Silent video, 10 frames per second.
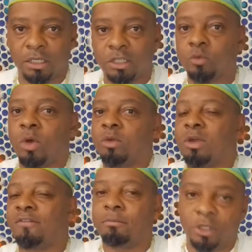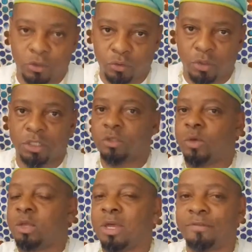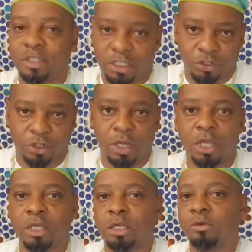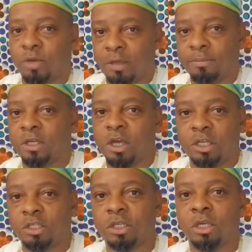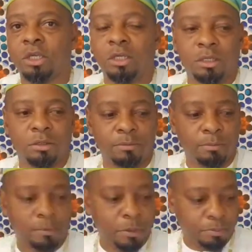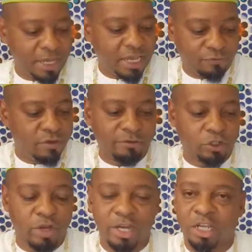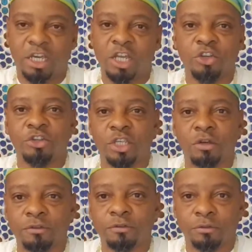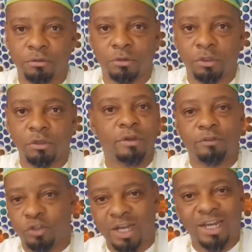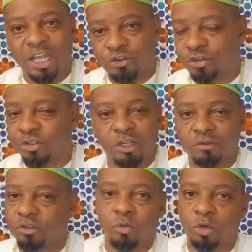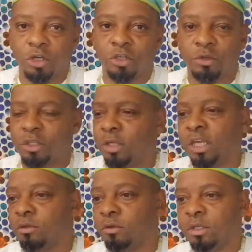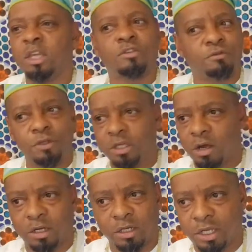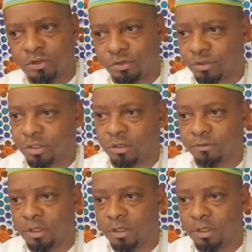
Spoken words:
This is why you have a mentor. This is why you have a teacher, right? Because the pain, if you've ever tried to cut yourself, if you've ever tried to injure yourself, you don't want to do it. You can't do it. It's really hard to injure yourself.